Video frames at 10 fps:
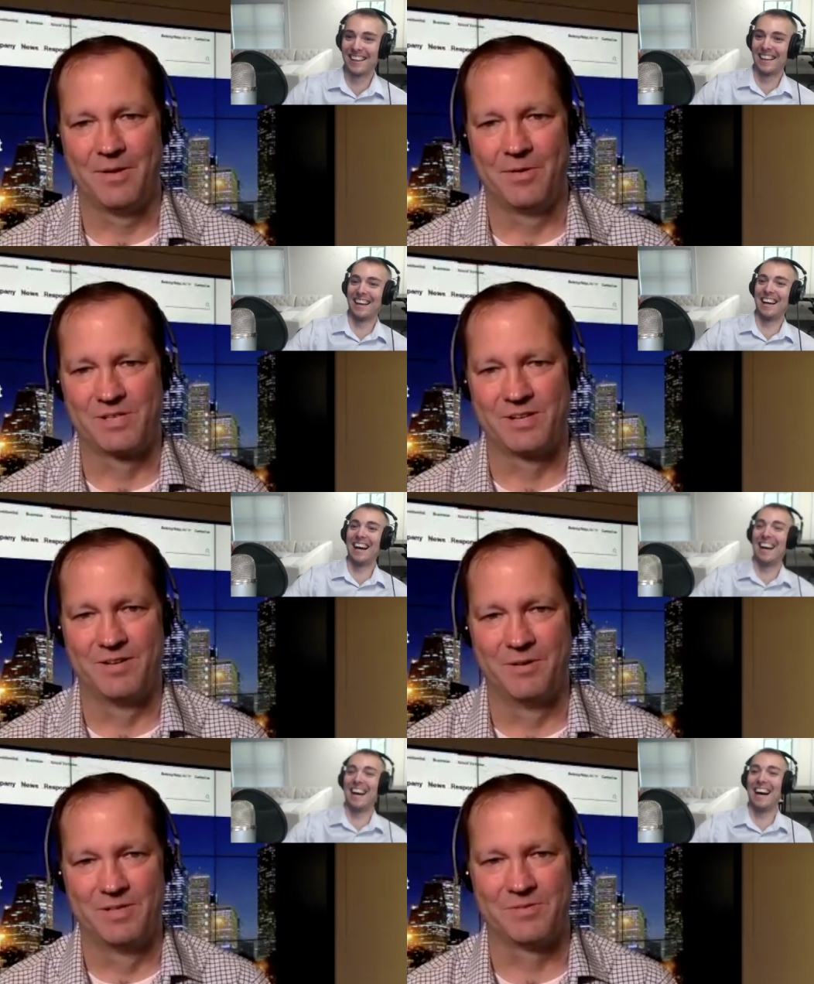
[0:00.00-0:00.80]

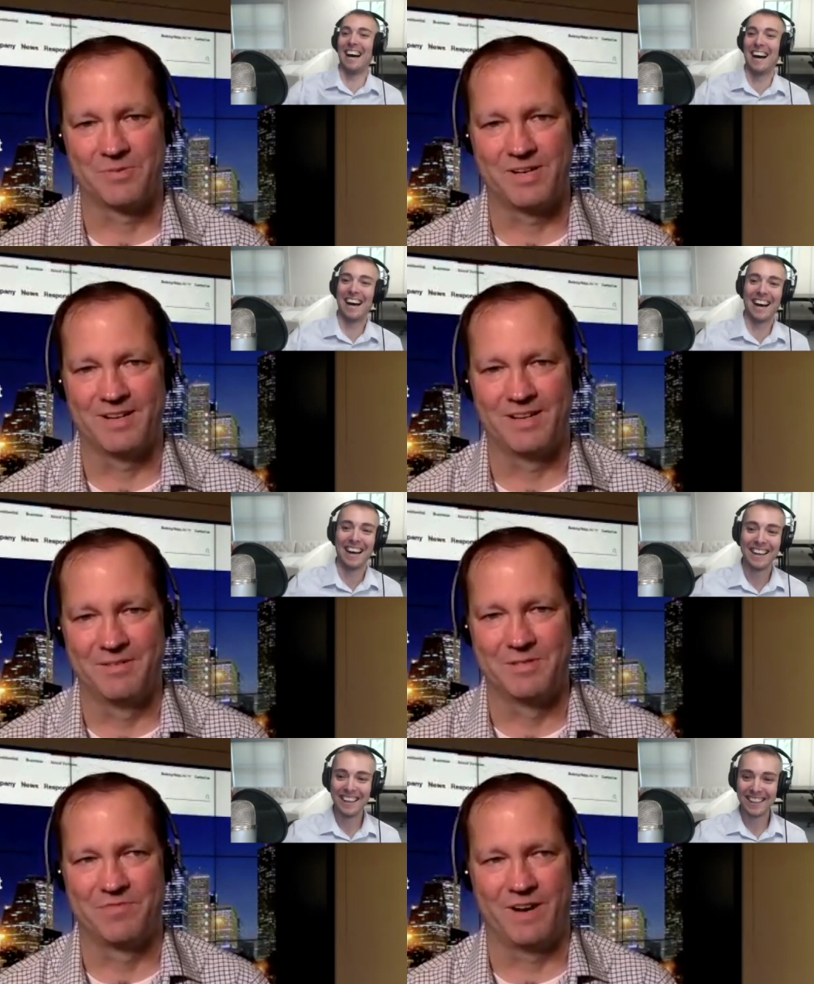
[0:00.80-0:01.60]
Speaker 1: It was real.
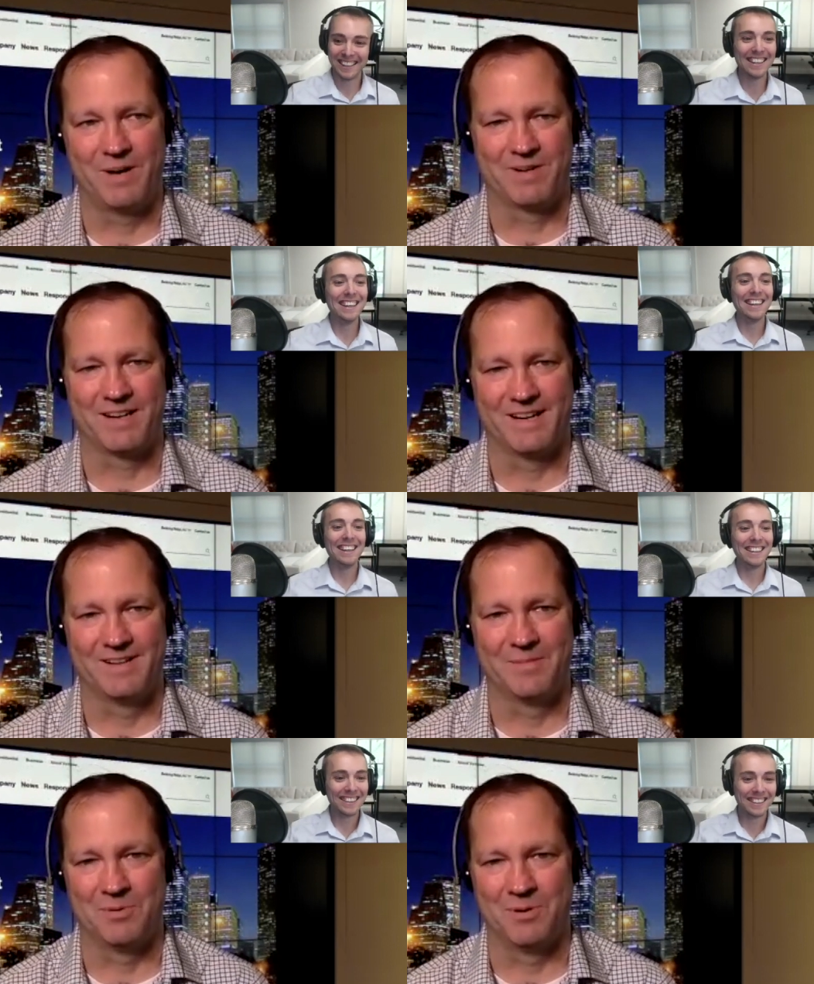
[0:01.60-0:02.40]
Oh,
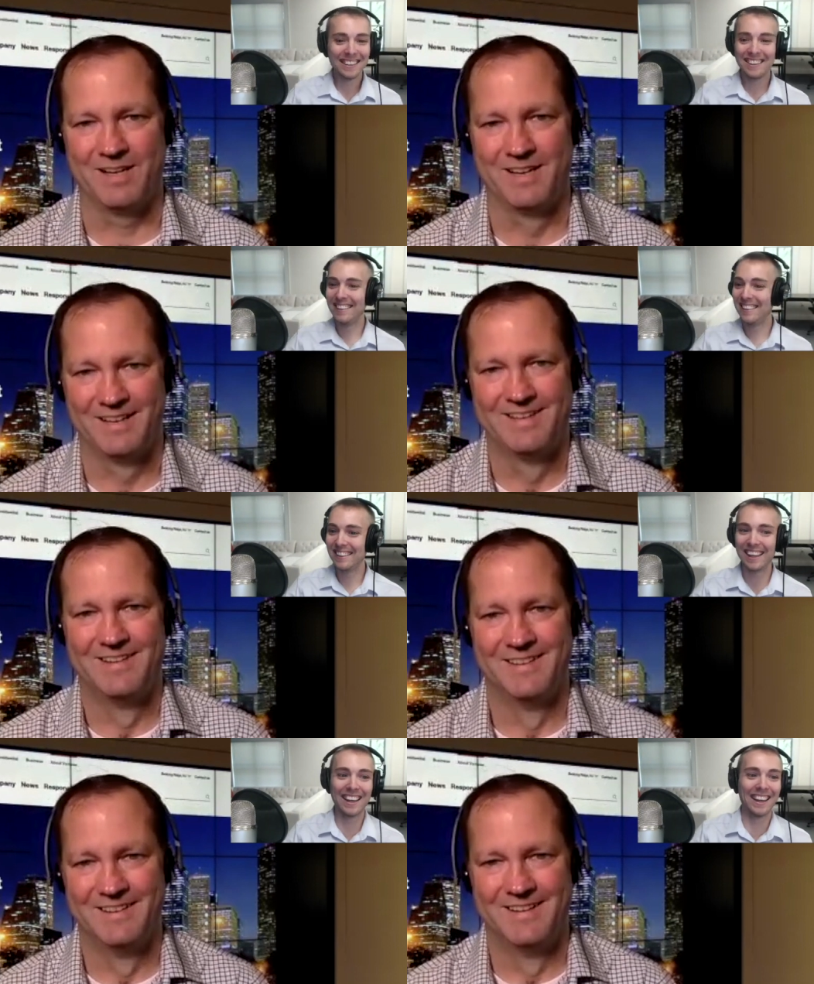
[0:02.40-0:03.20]
Speaker 2: God. Oh boy.
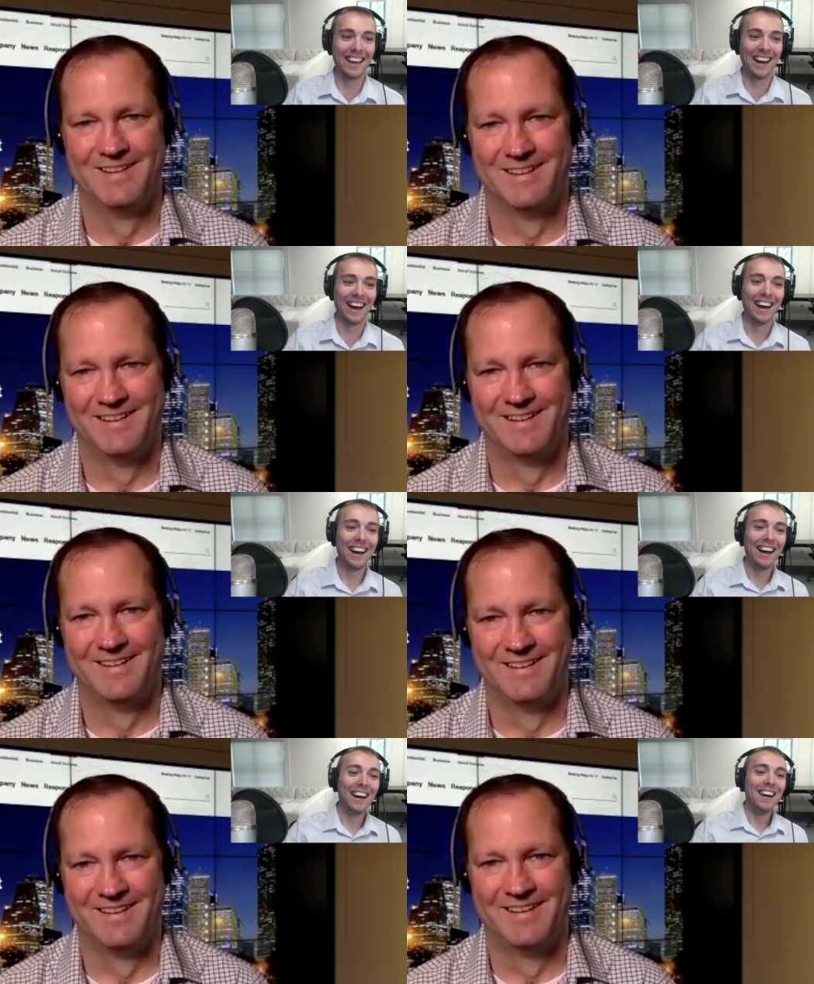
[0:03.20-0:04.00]
Yeah.
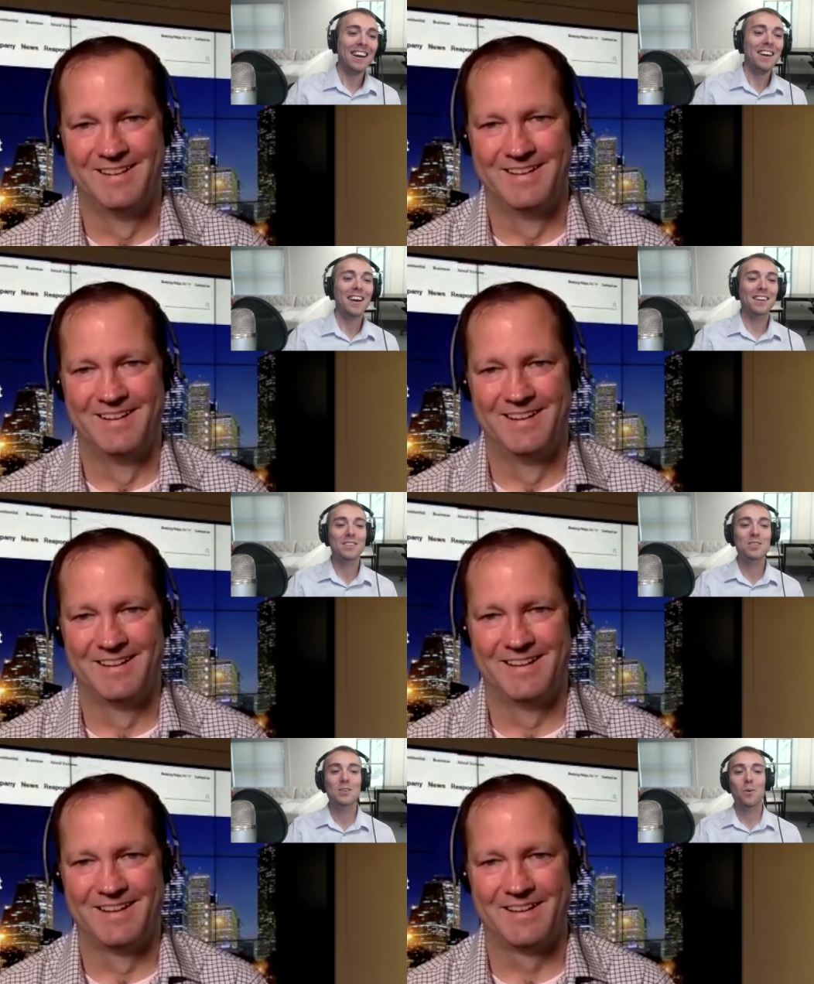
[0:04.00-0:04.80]

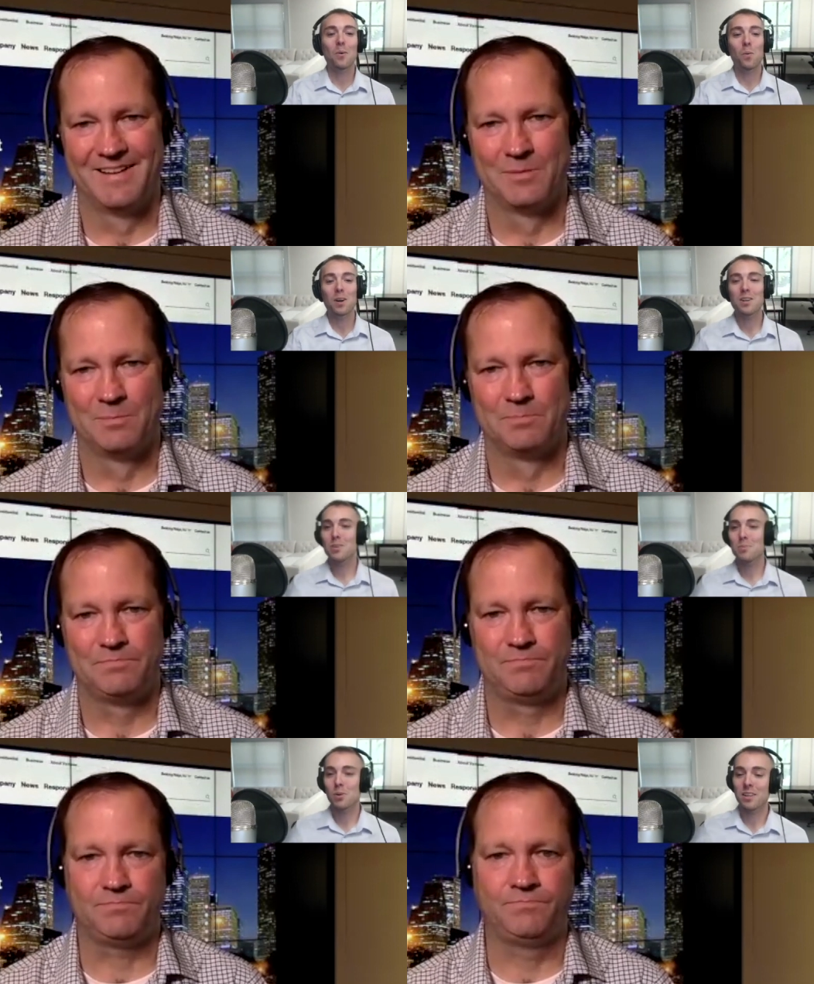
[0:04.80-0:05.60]
So what
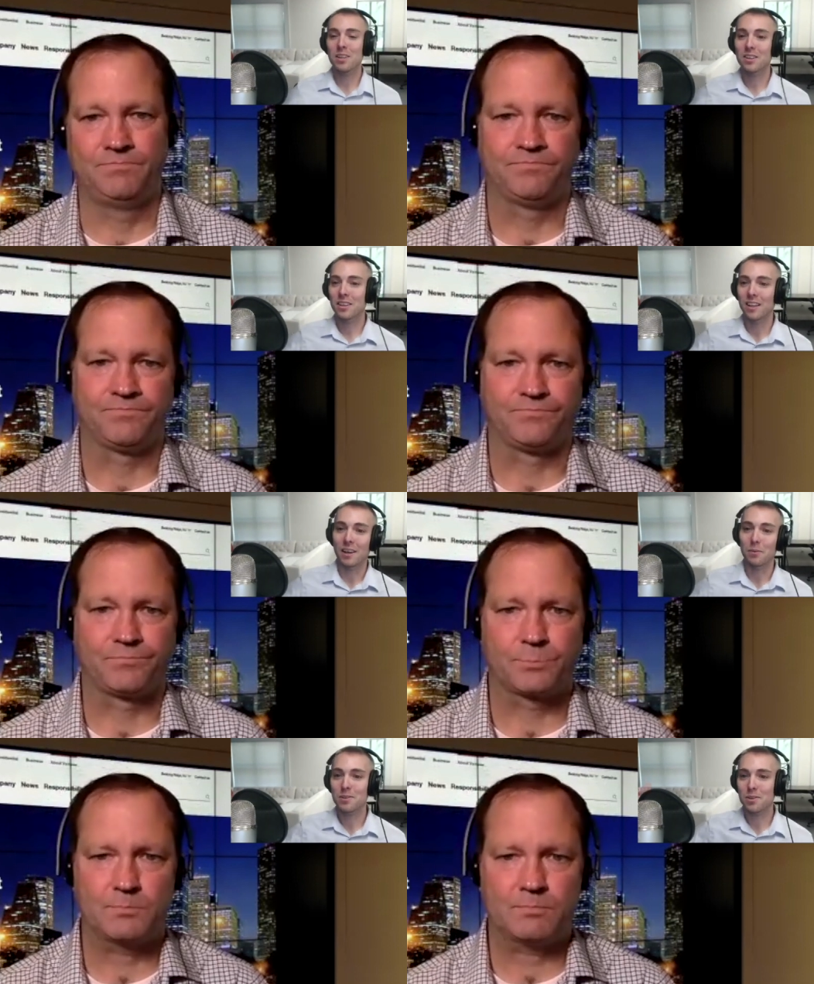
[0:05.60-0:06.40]
does your morning look
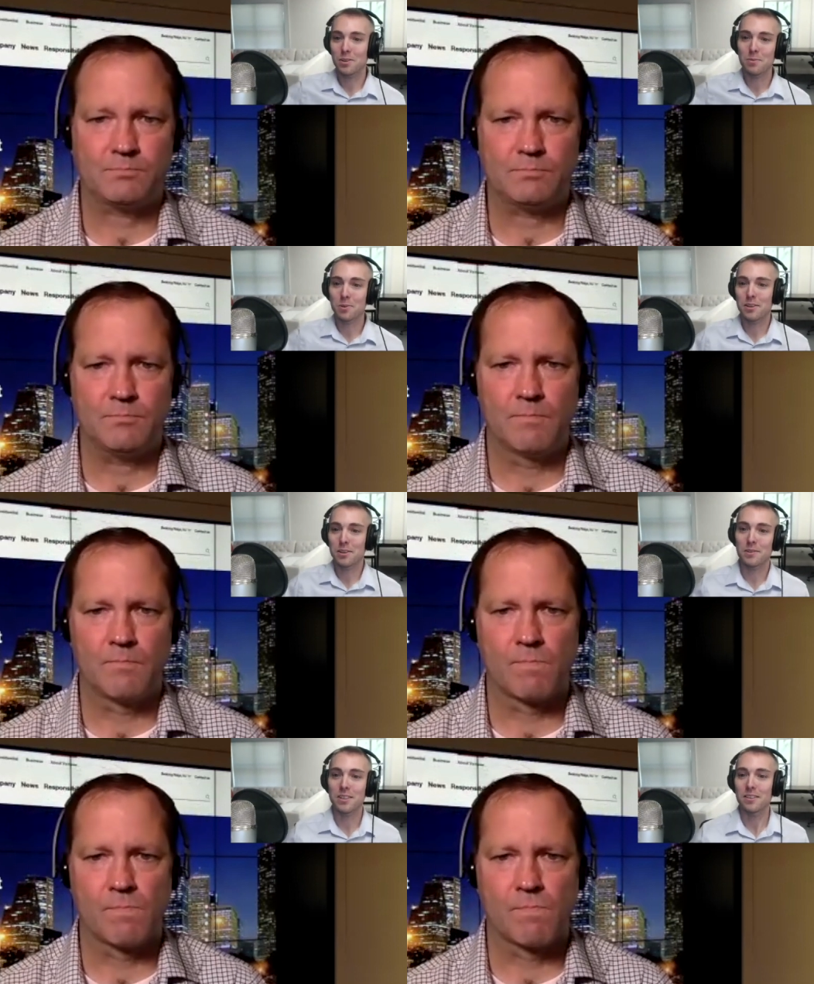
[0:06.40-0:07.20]
like? What's your
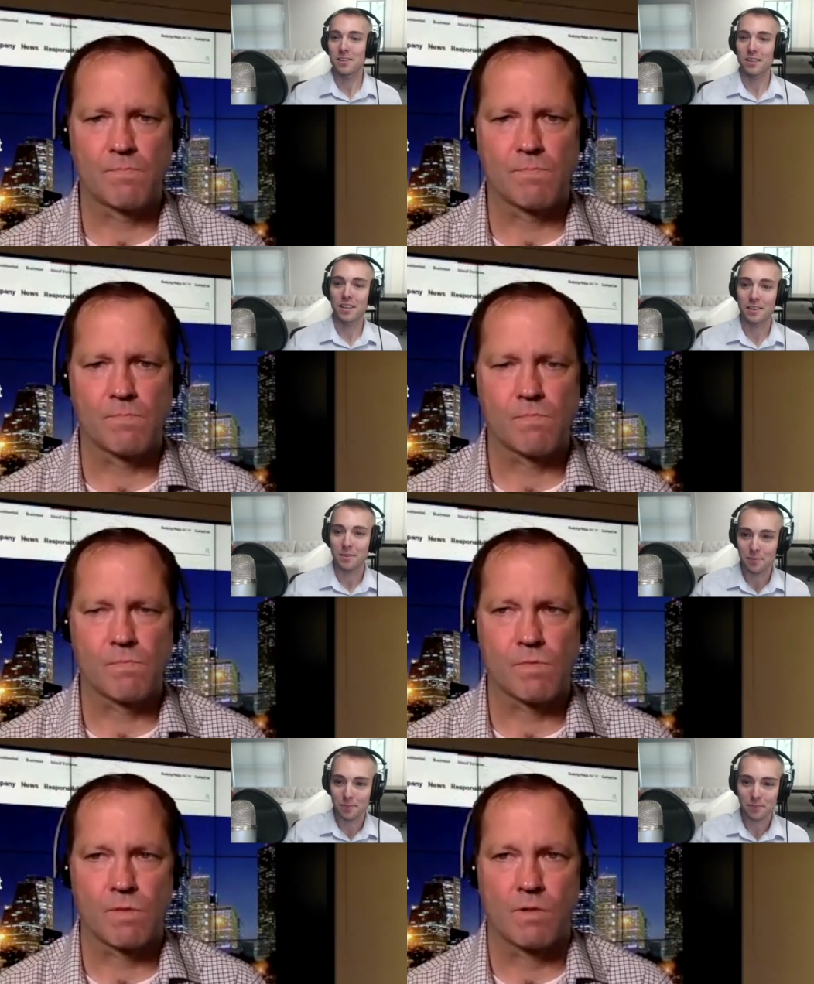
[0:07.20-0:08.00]
morning routine look
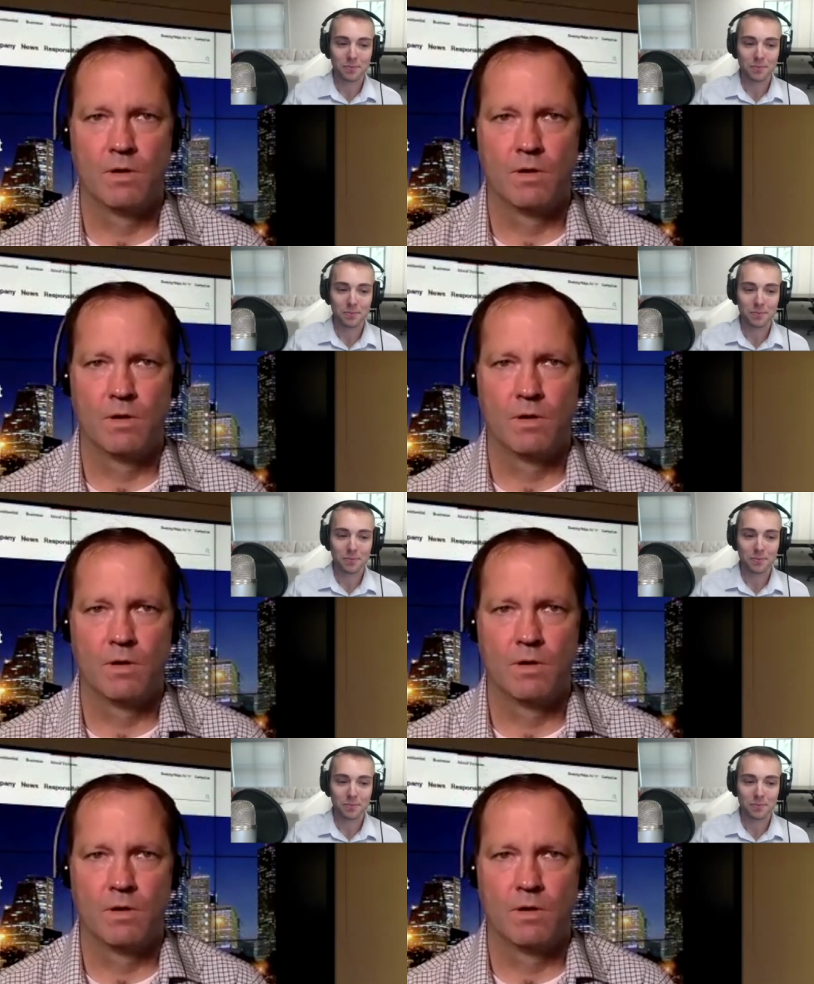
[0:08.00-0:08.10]
like?